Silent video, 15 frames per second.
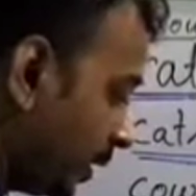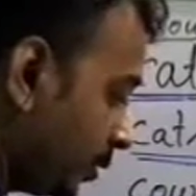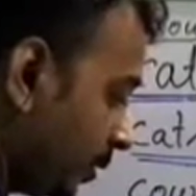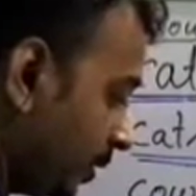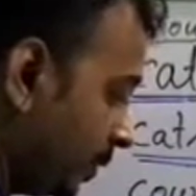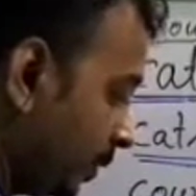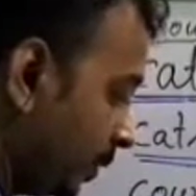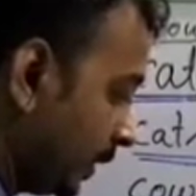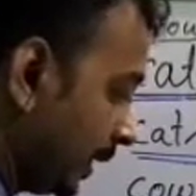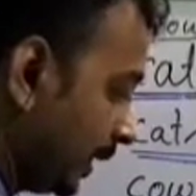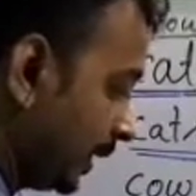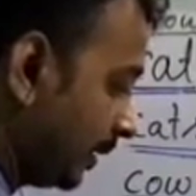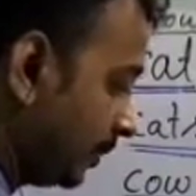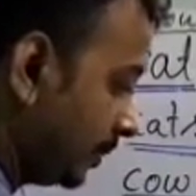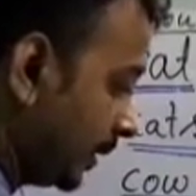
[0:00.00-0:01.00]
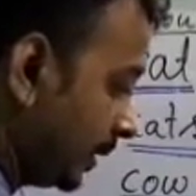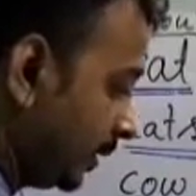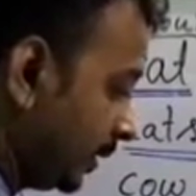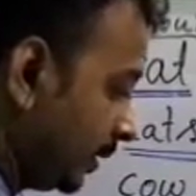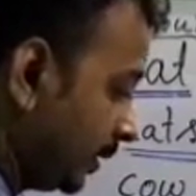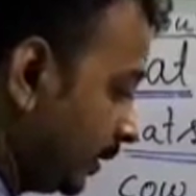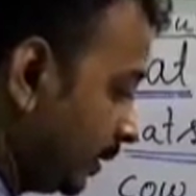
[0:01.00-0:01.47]
person plural number.
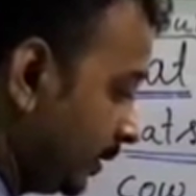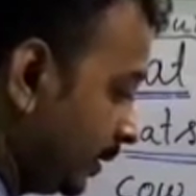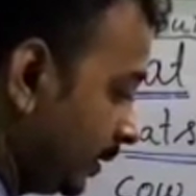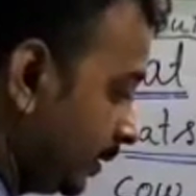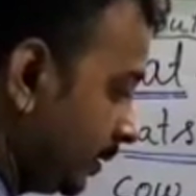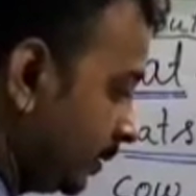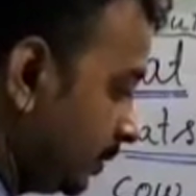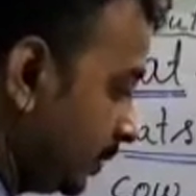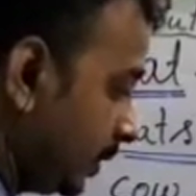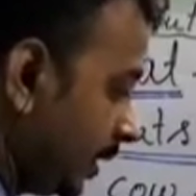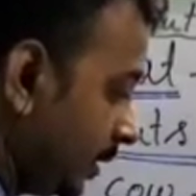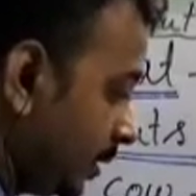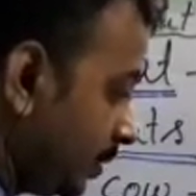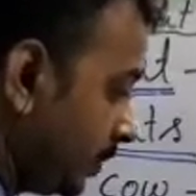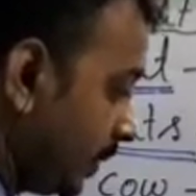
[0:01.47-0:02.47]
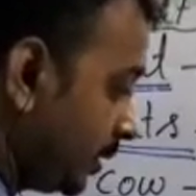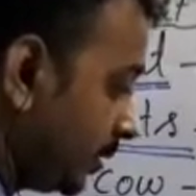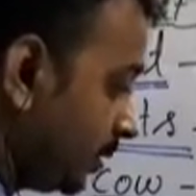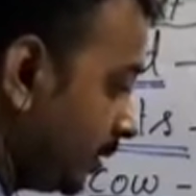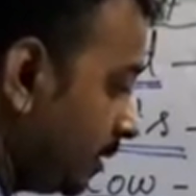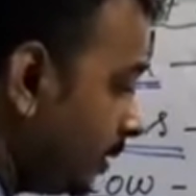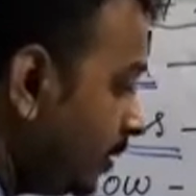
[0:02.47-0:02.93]
First
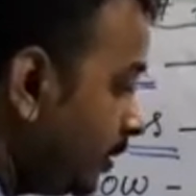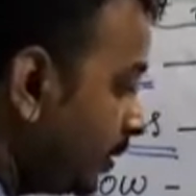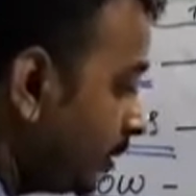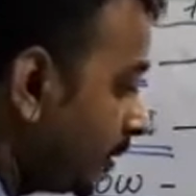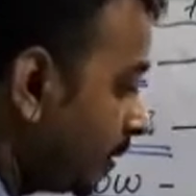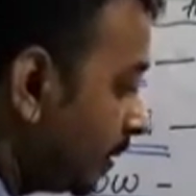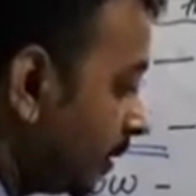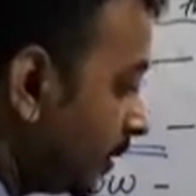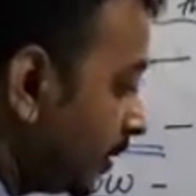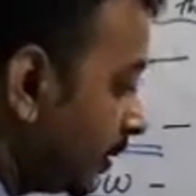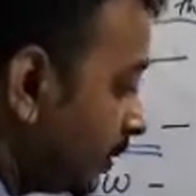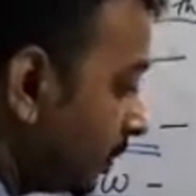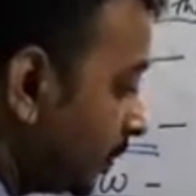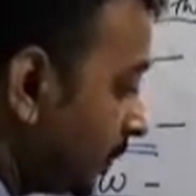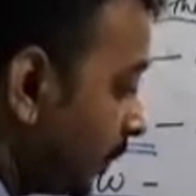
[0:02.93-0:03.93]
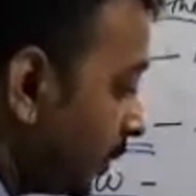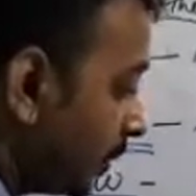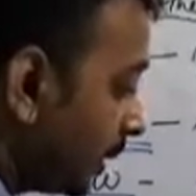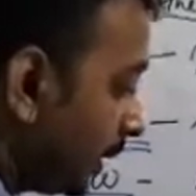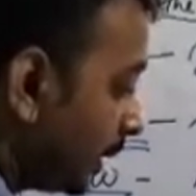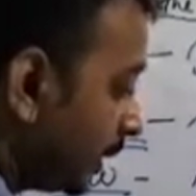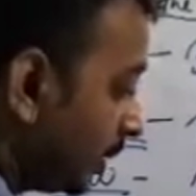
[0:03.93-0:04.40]
person
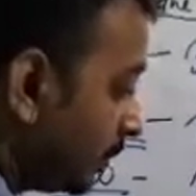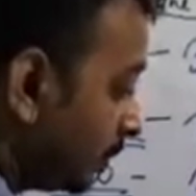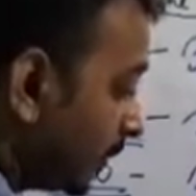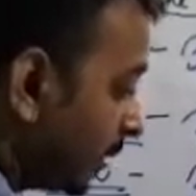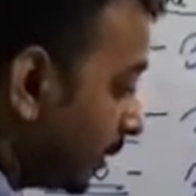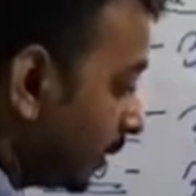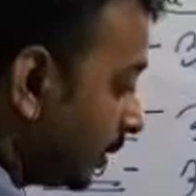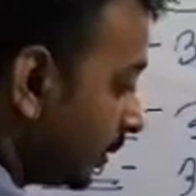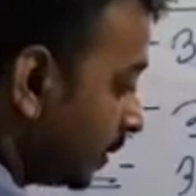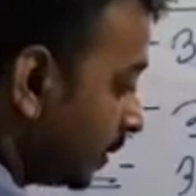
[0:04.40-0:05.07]
plural number.